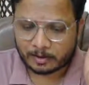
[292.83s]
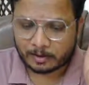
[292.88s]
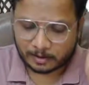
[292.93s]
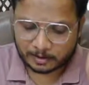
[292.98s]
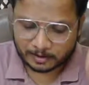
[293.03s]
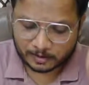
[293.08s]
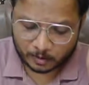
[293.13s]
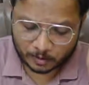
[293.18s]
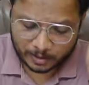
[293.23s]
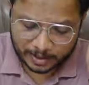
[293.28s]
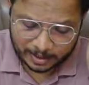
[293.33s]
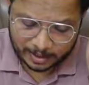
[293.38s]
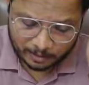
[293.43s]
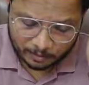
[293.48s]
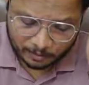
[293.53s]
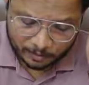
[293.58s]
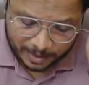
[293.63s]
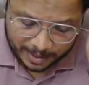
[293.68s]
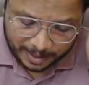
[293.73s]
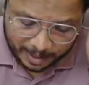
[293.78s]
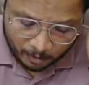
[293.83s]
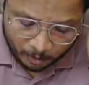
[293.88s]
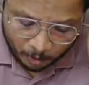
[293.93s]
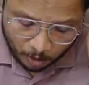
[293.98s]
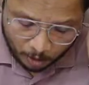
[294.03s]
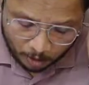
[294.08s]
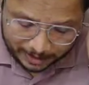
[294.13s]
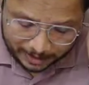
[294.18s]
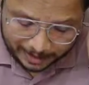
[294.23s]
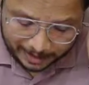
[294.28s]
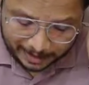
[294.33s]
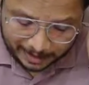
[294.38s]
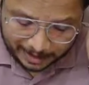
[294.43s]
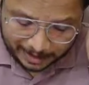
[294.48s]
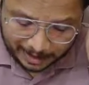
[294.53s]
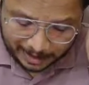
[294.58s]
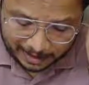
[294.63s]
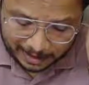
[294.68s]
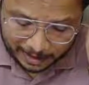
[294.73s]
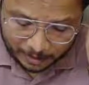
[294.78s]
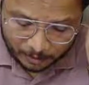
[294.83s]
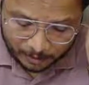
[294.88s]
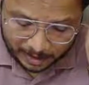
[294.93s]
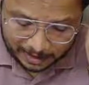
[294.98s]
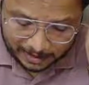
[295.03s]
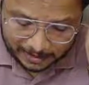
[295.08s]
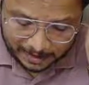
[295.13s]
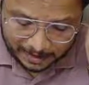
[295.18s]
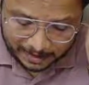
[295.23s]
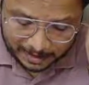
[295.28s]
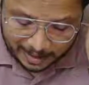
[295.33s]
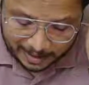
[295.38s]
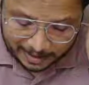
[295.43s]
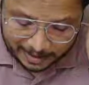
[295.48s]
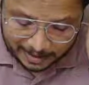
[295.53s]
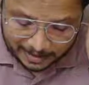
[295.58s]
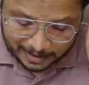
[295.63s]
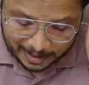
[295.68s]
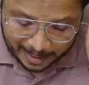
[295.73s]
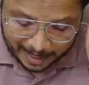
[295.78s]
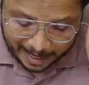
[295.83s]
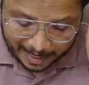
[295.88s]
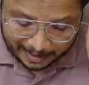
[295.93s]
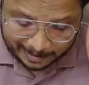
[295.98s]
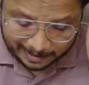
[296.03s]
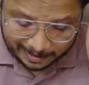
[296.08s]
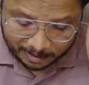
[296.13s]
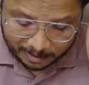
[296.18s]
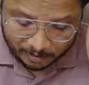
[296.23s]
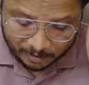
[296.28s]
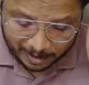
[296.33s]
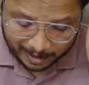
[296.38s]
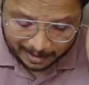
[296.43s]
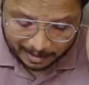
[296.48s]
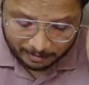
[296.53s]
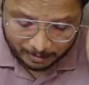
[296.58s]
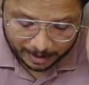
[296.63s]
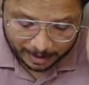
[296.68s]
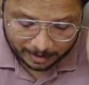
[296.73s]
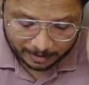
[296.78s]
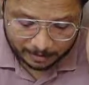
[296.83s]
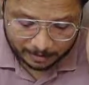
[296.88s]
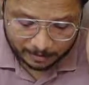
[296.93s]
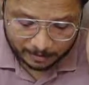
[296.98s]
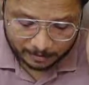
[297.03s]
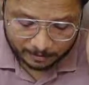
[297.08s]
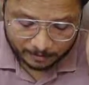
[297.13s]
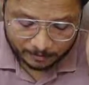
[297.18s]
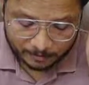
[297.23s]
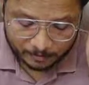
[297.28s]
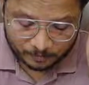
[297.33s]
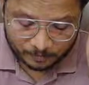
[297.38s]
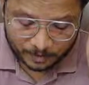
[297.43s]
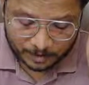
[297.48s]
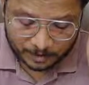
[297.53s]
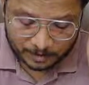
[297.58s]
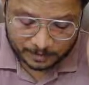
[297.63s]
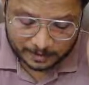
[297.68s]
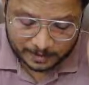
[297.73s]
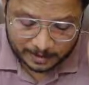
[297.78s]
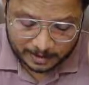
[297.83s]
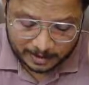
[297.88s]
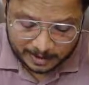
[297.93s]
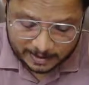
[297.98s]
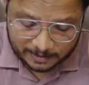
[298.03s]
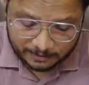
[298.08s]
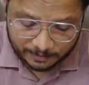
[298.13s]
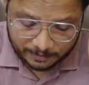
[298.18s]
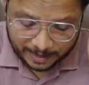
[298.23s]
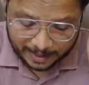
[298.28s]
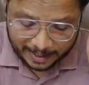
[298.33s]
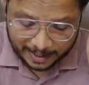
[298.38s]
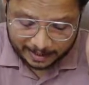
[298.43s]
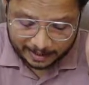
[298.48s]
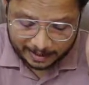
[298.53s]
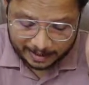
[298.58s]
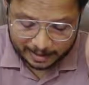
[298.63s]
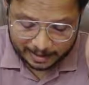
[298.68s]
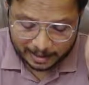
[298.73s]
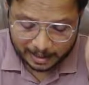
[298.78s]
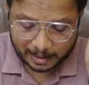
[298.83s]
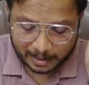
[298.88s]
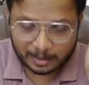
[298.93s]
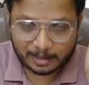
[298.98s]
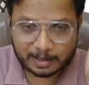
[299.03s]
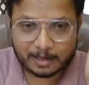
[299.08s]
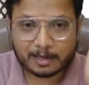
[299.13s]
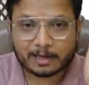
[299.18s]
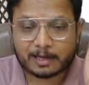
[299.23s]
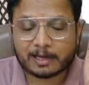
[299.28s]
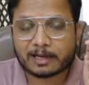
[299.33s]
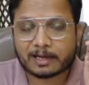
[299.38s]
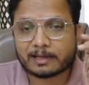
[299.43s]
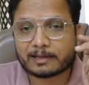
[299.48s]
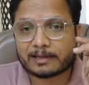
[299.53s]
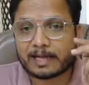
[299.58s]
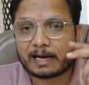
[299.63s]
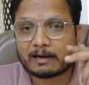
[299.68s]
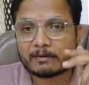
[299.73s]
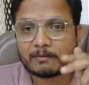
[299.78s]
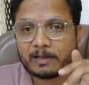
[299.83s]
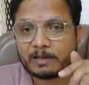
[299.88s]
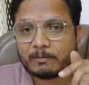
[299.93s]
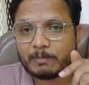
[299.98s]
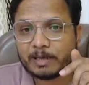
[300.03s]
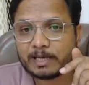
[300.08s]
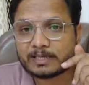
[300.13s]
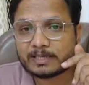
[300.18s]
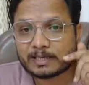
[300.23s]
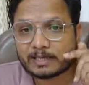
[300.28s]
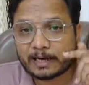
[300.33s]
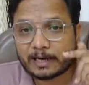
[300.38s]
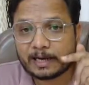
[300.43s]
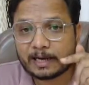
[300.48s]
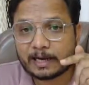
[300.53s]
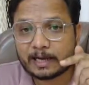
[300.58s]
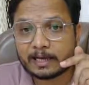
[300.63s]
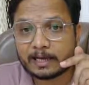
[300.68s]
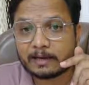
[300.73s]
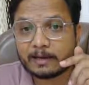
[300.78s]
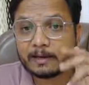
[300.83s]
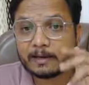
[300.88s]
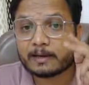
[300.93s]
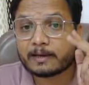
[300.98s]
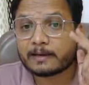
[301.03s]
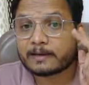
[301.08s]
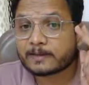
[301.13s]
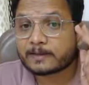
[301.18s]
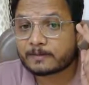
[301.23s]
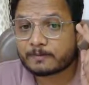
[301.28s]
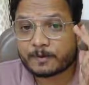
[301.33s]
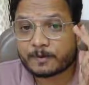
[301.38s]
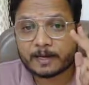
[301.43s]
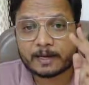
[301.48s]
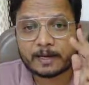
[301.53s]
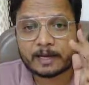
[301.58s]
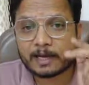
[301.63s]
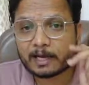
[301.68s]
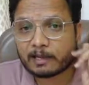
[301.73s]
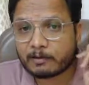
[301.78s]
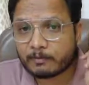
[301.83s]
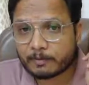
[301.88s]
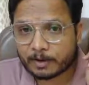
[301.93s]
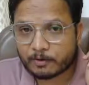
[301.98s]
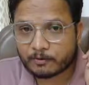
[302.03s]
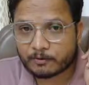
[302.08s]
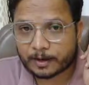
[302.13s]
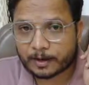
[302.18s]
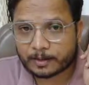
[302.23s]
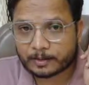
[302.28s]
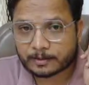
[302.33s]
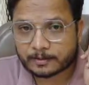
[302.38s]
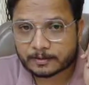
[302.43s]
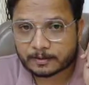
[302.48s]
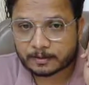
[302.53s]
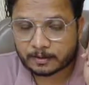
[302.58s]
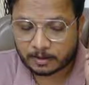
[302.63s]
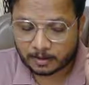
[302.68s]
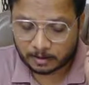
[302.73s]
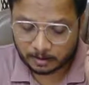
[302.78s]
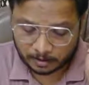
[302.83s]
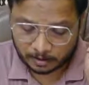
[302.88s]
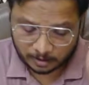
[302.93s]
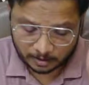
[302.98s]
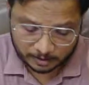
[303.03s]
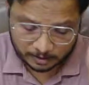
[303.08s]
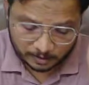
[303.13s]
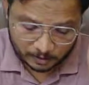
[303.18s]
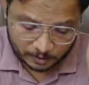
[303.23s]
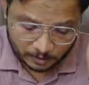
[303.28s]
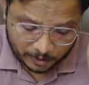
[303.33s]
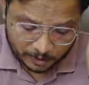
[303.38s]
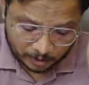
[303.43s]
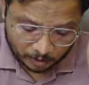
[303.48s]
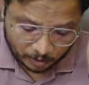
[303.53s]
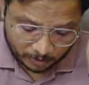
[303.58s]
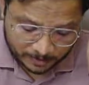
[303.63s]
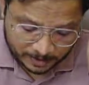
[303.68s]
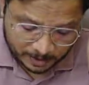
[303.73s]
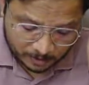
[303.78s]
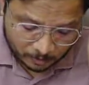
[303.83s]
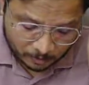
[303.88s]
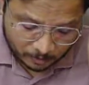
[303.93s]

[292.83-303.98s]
So here we have horn antenna, that you can say that is active element. See, this feed antenna that will be generating spherical wavefronts. So you can observe,